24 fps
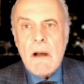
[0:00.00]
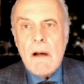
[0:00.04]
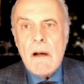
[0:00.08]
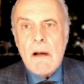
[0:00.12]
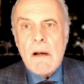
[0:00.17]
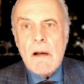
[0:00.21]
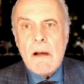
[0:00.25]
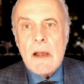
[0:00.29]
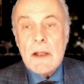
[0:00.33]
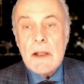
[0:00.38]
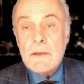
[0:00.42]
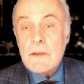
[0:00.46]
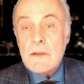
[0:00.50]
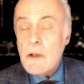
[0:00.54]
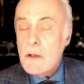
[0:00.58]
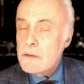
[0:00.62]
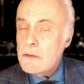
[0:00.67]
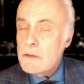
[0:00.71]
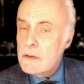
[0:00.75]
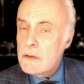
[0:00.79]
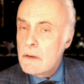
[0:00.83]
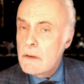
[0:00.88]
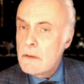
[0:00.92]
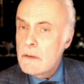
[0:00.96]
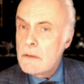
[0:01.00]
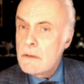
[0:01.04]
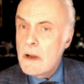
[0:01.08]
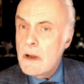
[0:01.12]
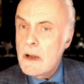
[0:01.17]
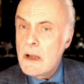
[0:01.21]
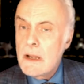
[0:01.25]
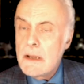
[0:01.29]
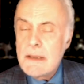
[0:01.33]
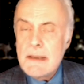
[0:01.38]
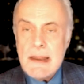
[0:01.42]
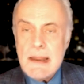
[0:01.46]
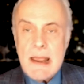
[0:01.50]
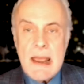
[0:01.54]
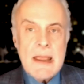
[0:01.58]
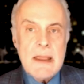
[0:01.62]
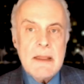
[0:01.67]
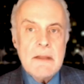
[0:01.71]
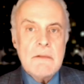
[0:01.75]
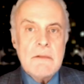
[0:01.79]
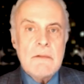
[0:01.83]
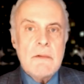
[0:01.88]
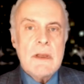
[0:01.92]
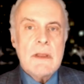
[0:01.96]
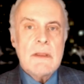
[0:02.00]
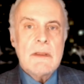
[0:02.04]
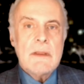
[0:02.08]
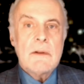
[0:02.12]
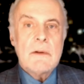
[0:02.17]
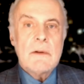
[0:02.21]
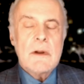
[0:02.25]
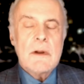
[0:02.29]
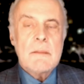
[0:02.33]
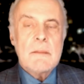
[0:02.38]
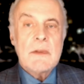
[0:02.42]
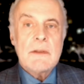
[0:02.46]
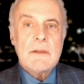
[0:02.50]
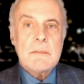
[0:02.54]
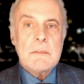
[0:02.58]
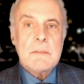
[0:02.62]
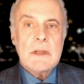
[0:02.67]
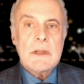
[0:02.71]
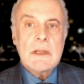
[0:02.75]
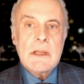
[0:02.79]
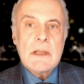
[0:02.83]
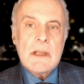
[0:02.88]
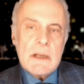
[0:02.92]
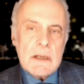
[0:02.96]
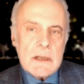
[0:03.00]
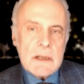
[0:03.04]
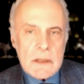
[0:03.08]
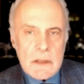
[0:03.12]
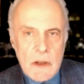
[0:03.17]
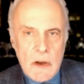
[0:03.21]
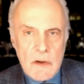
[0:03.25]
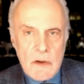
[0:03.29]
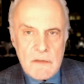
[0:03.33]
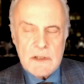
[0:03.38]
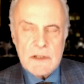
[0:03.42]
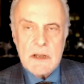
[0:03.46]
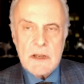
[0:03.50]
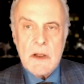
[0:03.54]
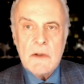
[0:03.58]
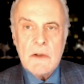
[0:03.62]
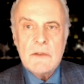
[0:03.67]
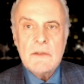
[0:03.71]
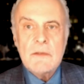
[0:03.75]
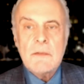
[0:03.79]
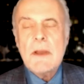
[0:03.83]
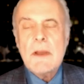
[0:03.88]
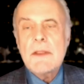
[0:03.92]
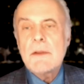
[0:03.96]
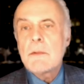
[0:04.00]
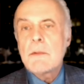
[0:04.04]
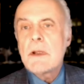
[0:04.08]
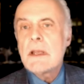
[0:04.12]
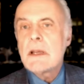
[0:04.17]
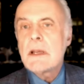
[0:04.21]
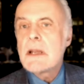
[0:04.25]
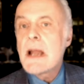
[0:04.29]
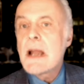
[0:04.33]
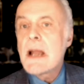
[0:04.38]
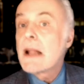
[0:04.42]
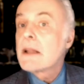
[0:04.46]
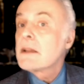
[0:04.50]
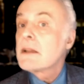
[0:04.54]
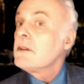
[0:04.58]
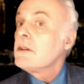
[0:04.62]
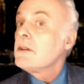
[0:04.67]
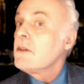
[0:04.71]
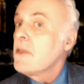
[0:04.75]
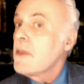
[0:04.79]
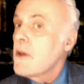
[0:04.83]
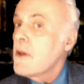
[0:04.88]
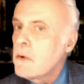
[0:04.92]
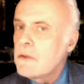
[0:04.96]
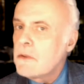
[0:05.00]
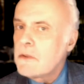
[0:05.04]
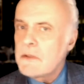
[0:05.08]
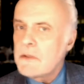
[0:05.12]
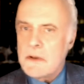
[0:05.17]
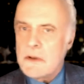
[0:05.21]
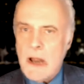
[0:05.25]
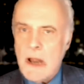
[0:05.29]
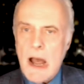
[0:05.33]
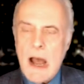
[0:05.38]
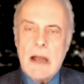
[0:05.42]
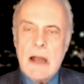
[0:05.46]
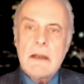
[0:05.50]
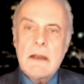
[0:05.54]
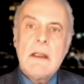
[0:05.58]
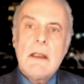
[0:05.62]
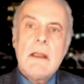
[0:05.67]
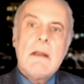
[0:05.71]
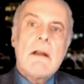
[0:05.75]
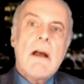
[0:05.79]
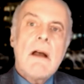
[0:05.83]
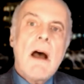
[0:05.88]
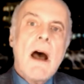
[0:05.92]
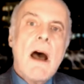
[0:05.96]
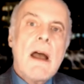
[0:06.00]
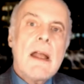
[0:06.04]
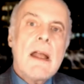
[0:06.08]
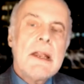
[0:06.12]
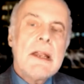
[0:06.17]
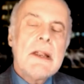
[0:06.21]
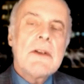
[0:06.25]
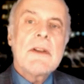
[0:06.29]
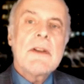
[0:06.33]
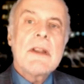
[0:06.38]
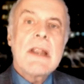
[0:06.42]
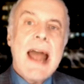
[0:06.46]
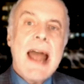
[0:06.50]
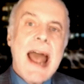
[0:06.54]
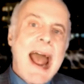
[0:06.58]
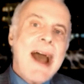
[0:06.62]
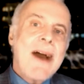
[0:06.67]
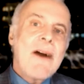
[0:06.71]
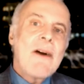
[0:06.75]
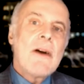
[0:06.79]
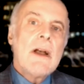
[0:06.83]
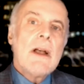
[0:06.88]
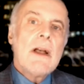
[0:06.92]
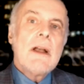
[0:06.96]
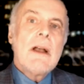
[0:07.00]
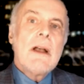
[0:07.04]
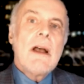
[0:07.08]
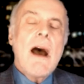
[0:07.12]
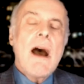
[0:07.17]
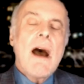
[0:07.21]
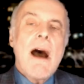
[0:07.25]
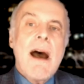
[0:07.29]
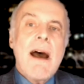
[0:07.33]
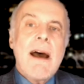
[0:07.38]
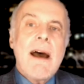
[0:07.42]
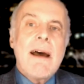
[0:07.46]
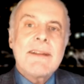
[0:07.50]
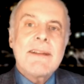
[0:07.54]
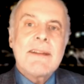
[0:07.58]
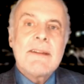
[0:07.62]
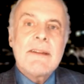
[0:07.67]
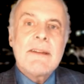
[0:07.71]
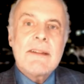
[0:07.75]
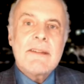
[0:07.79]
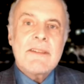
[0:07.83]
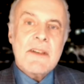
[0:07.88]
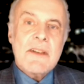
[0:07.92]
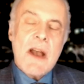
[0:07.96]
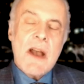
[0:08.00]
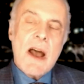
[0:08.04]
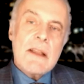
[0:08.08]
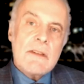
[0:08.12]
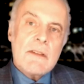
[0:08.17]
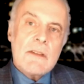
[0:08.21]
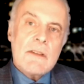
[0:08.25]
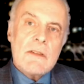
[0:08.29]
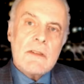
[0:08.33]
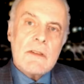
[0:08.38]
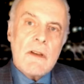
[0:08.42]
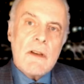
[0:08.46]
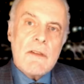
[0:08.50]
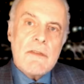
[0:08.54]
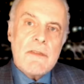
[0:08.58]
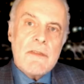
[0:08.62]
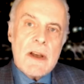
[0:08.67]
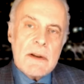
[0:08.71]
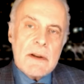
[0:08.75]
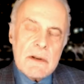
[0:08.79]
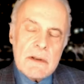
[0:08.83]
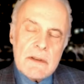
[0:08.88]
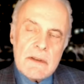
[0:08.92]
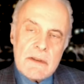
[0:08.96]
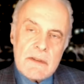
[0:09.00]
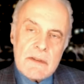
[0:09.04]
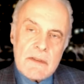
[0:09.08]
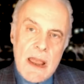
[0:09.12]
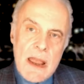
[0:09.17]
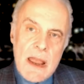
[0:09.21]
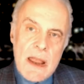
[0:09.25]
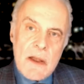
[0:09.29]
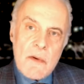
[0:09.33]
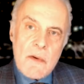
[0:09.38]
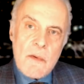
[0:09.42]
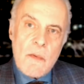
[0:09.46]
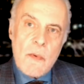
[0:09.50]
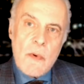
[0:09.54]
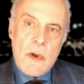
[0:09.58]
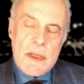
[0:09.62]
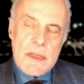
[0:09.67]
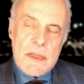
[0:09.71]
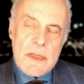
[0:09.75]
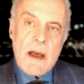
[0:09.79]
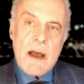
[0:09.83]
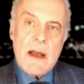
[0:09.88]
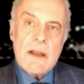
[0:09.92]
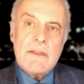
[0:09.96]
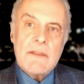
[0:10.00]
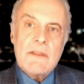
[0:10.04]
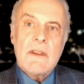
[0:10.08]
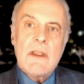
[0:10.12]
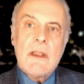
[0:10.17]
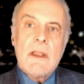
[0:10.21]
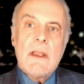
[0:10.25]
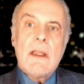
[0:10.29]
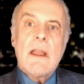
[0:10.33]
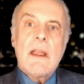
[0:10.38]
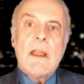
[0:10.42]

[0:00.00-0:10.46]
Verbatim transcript: Uh, it's also a day with enormous political overtones, whether we acknowledge those or not. Uh, here now uh, to discuss Veterans Day with us